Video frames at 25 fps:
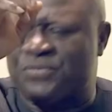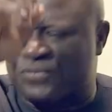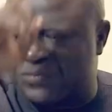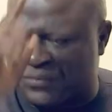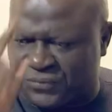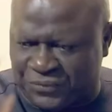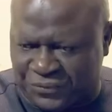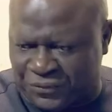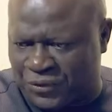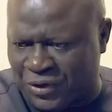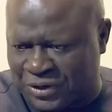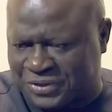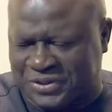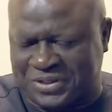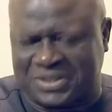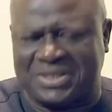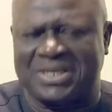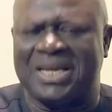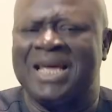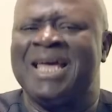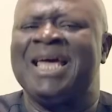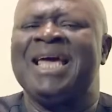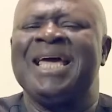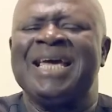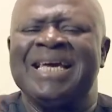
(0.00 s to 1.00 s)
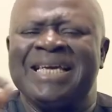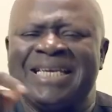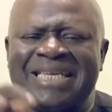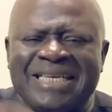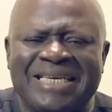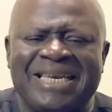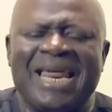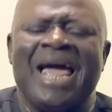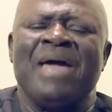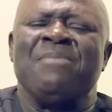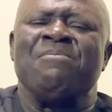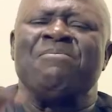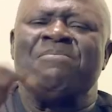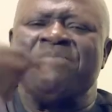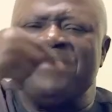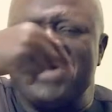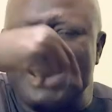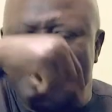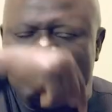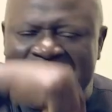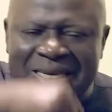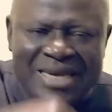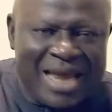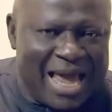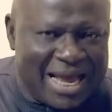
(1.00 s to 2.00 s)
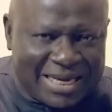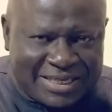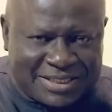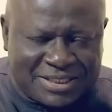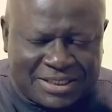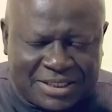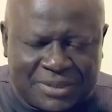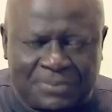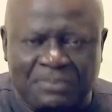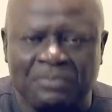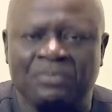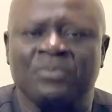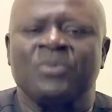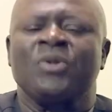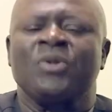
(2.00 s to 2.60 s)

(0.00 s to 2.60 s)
first, then me next.